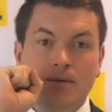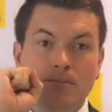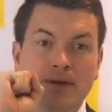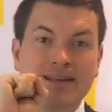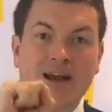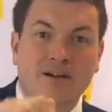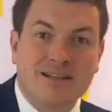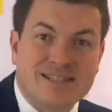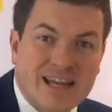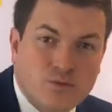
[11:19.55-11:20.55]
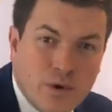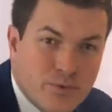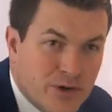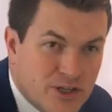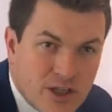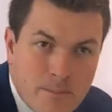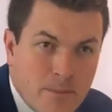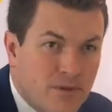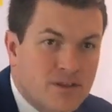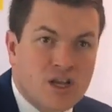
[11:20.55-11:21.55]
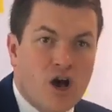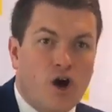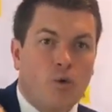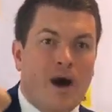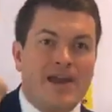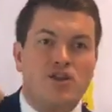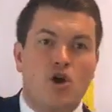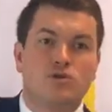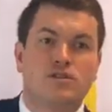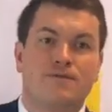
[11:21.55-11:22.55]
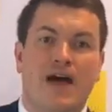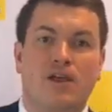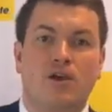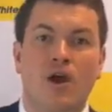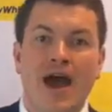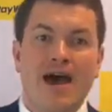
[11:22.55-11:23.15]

Bid currently stands with Richard. They've been with us the whole way, knows the value.